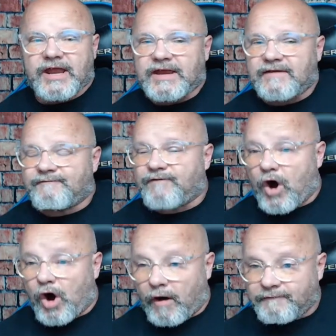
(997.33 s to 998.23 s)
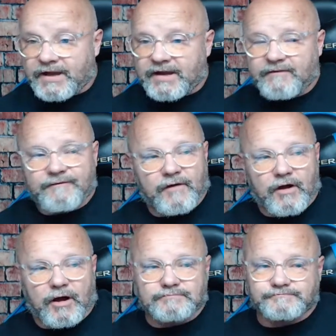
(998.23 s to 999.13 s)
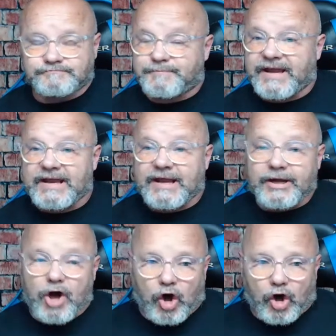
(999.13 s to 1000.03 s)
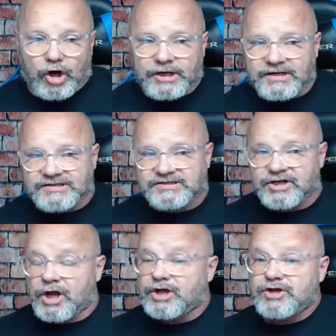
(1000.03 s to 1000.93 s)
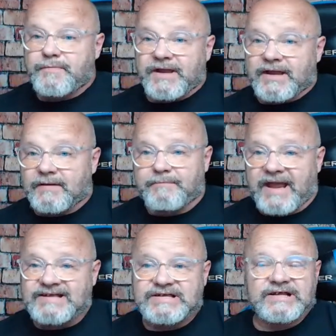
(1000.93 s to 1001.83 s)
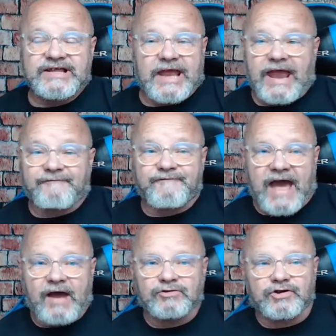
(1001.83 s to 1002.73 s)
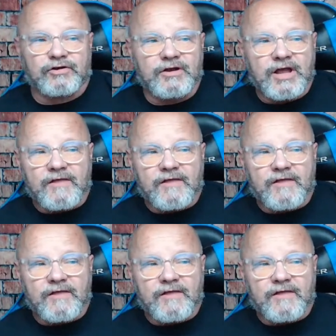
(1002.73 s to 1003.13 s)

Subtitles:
evolving from being an artist to being basically a founder.